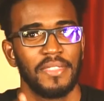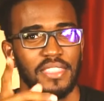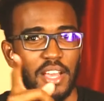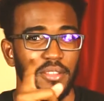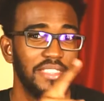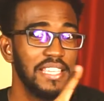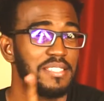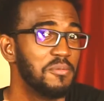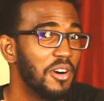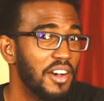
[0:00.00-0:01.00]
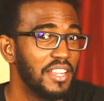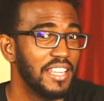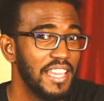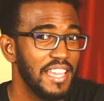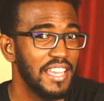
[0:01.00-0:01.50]
Now this one
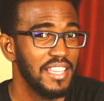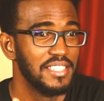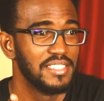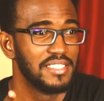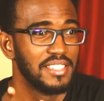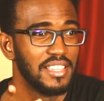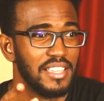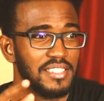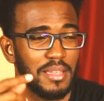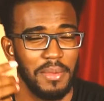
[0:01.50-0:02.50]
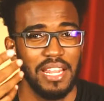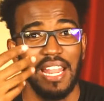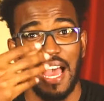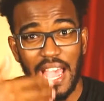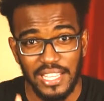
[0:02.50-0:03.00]
is something
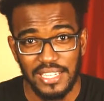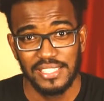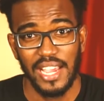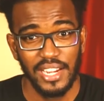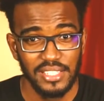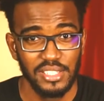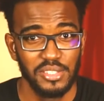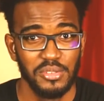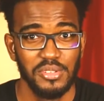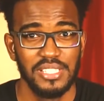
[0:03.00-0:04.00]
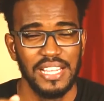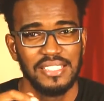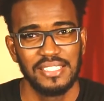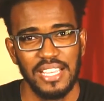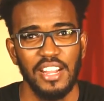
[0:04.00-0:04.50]
that I decided to use
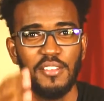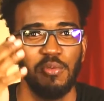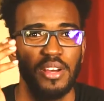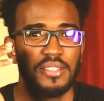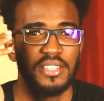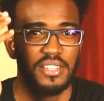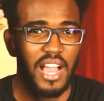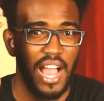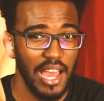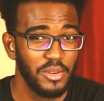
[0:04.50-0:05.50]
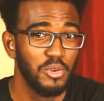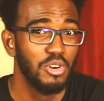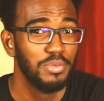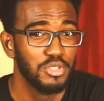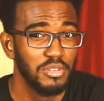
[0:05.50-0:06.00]
instead of what
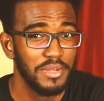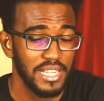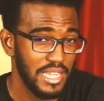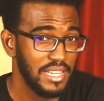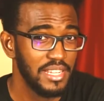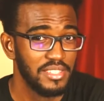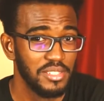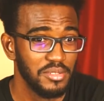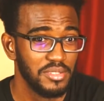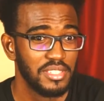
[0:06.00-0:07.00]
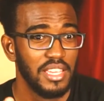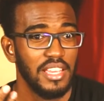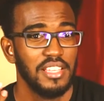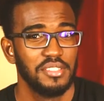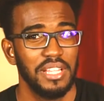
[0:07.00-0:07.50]
Adobe told me that I needed to use.
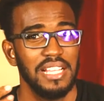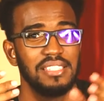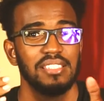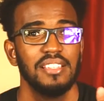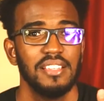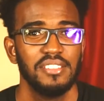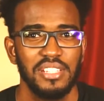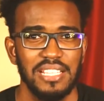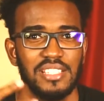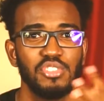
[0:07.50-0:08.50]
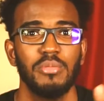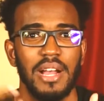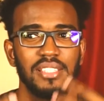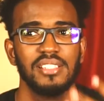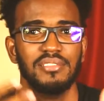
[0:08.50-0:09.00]
So let's just go
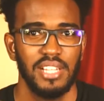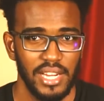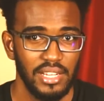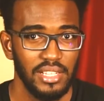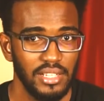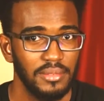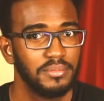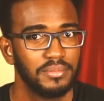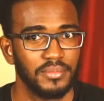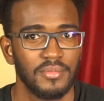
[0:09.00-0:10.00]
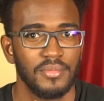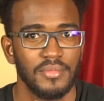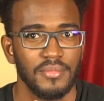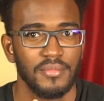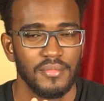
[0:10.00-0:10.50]
back to regular,
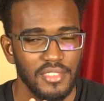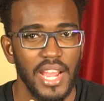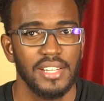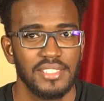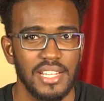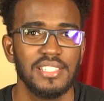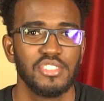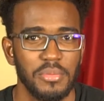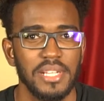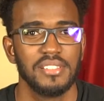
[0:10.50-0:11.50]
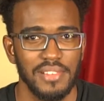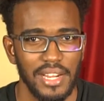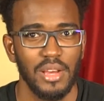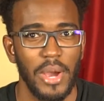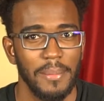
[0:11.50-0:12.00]
right, so let's just go back to
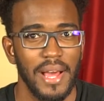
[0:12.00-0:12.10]
regular white